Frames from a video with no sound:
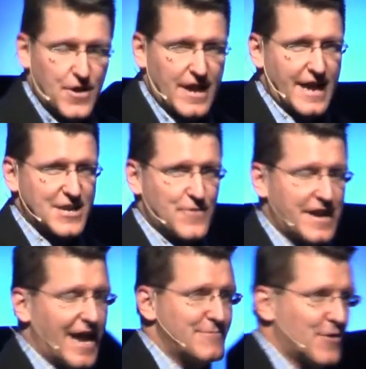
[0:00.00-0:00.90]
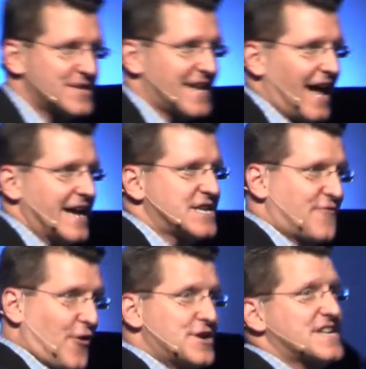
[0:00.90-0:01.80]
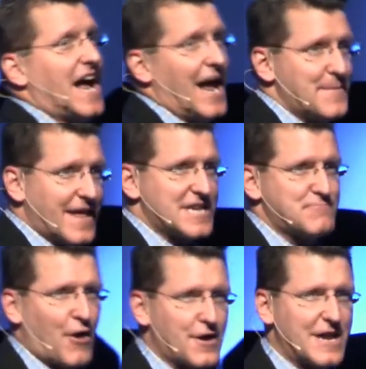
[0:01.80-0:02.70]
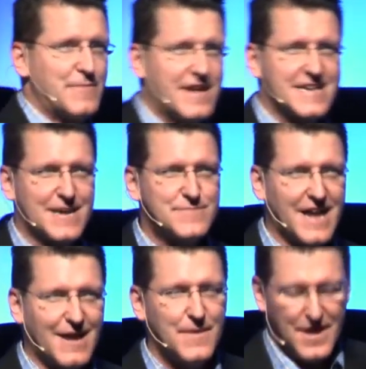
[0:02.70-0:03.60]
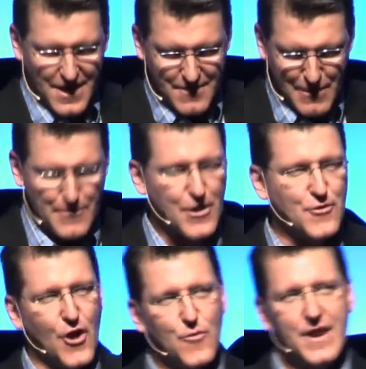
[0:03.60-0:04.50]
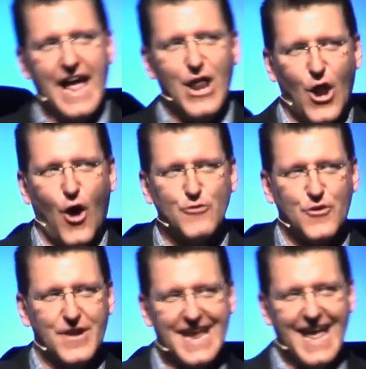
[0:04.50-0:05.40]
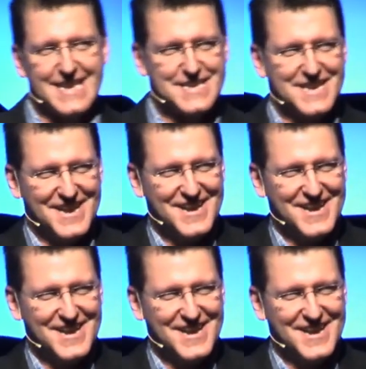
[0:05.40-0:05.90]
I'd like to rename those signs first time guest parking because sometimes people don't know really how long they're a guest.